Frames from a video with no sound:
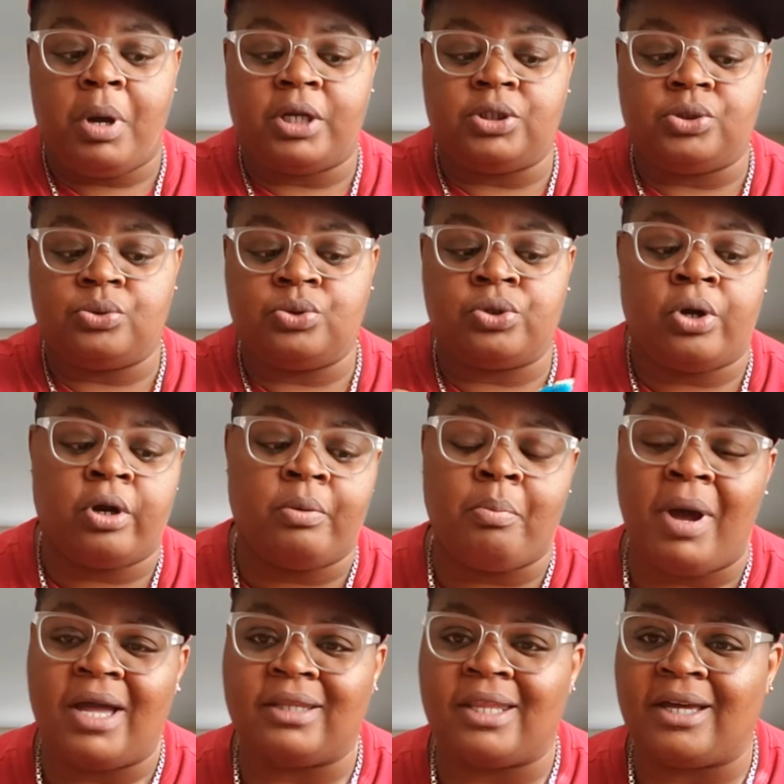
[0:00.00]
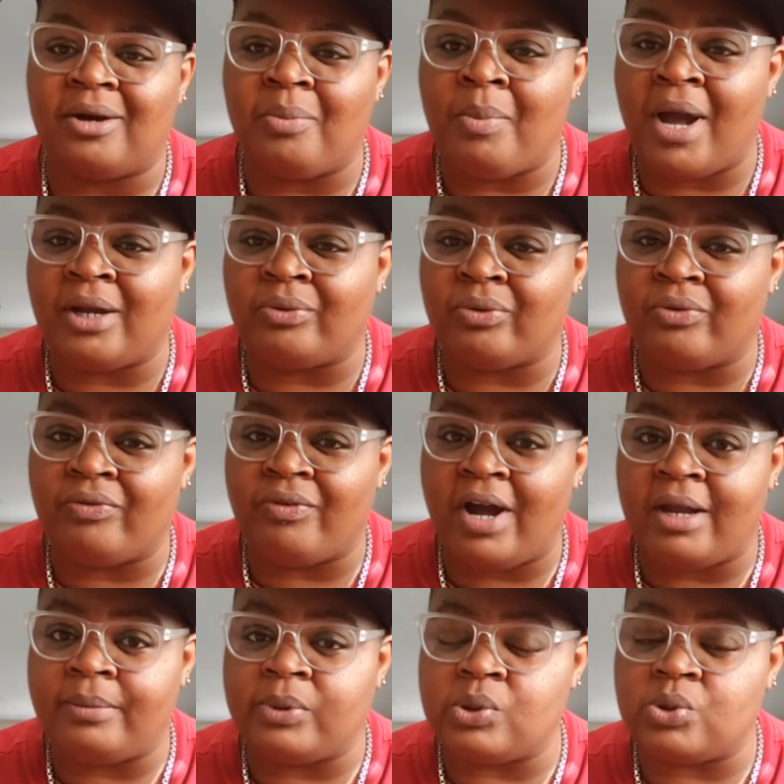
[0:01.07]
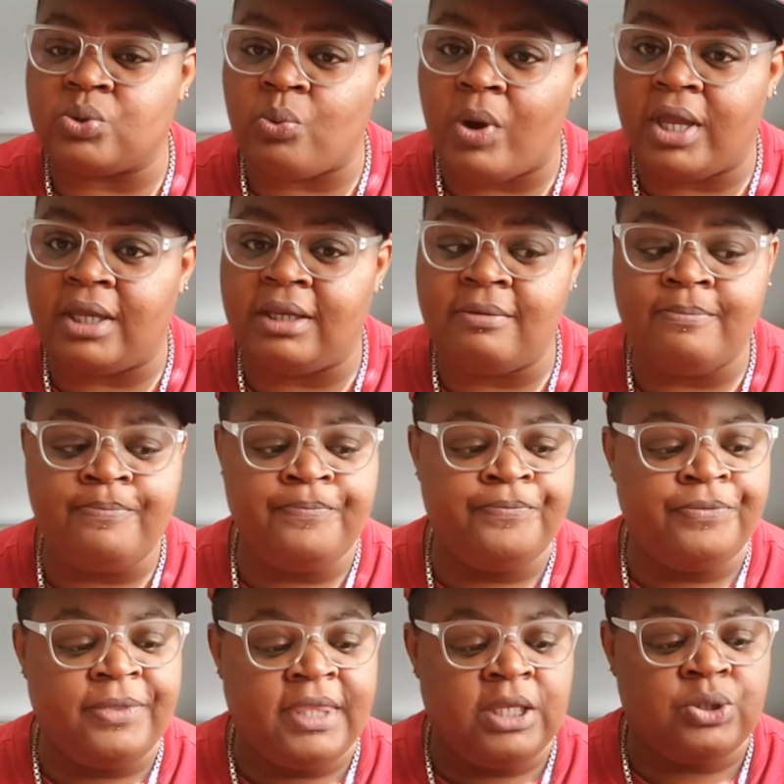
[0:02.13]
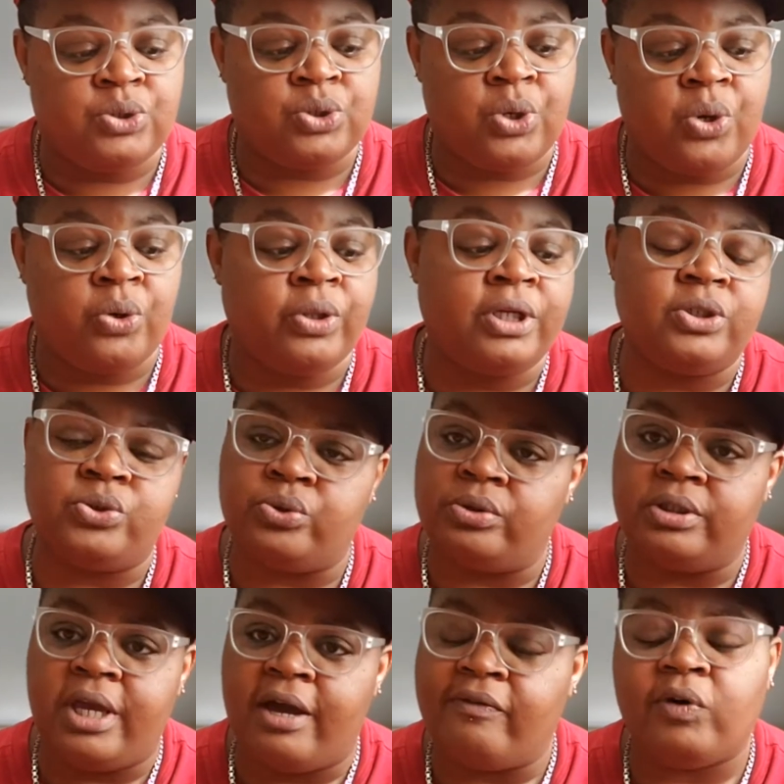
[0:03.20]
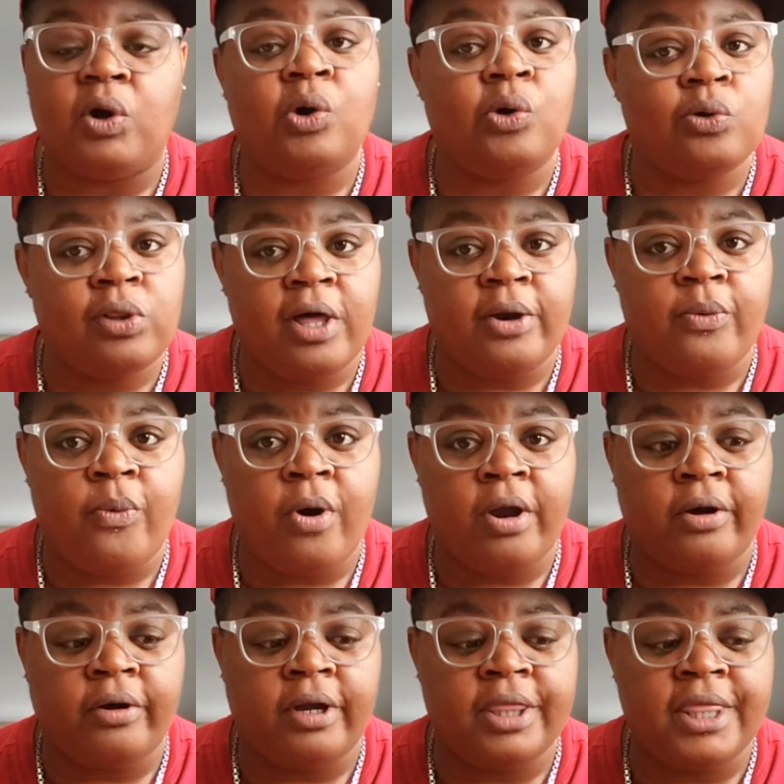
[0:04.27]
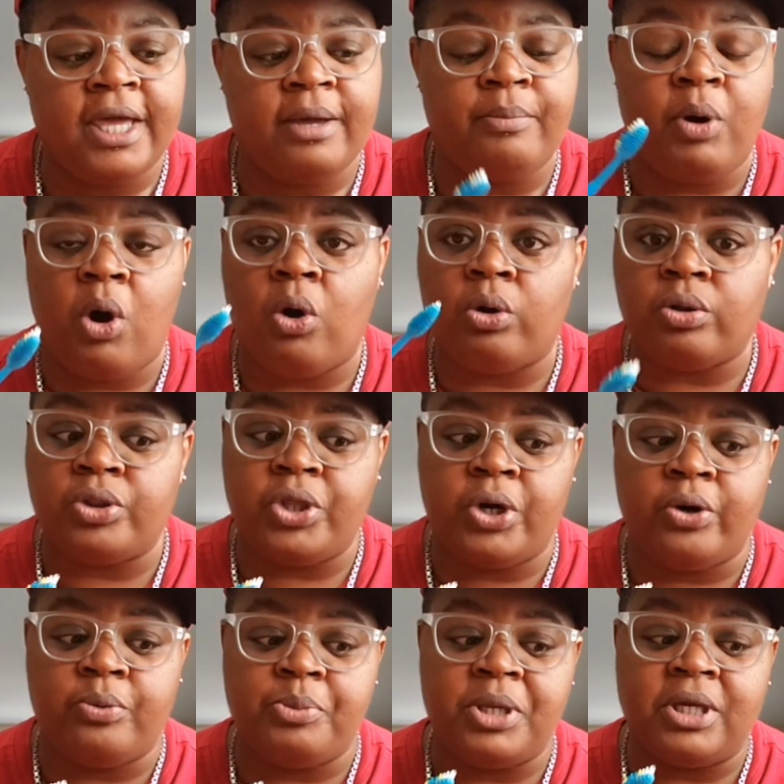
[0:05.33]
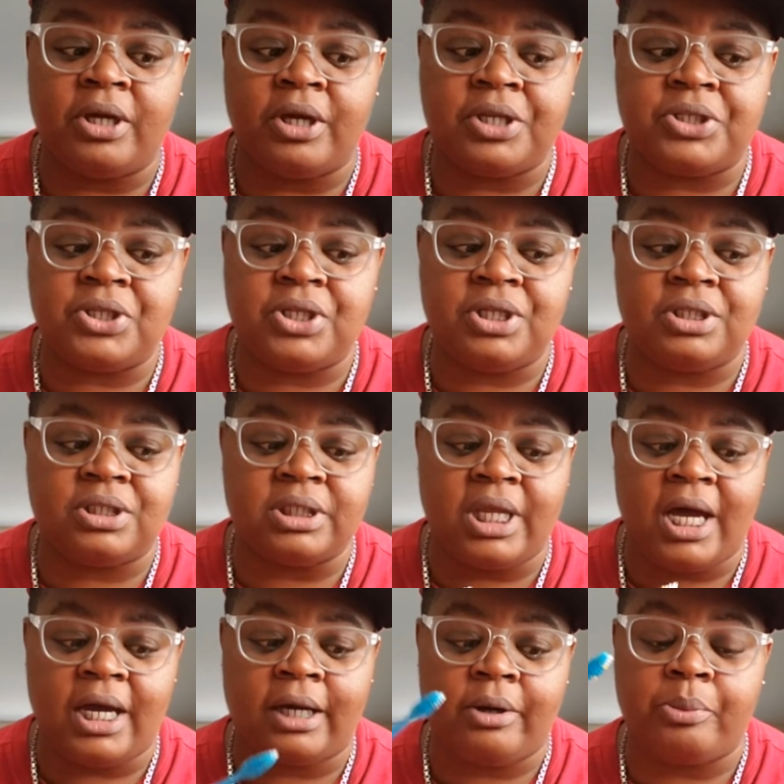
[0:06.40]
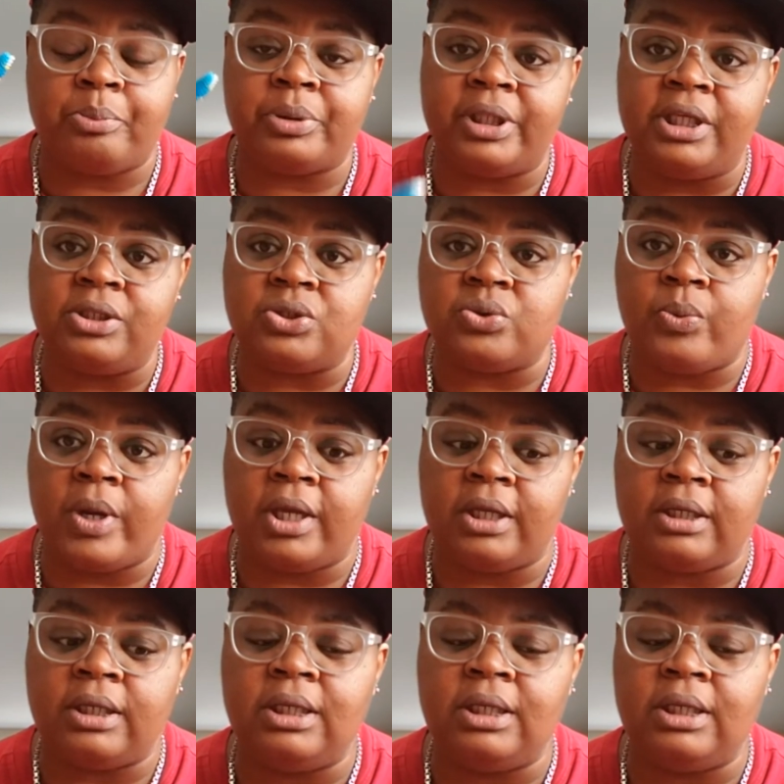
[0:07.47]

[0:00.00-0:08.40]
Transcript: shoes are like a microfiber suede, so they shouldn't have a whole lot of water on them, although because it is not complete suede,